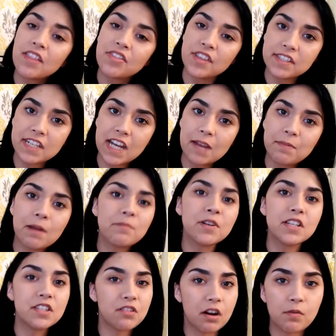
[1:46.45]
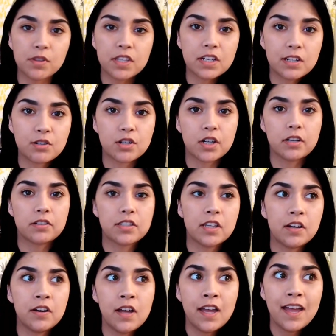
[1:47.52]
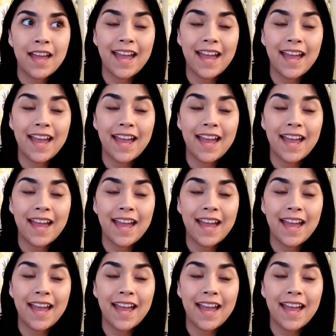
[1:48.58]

This time I'm gonna start with an intro. So,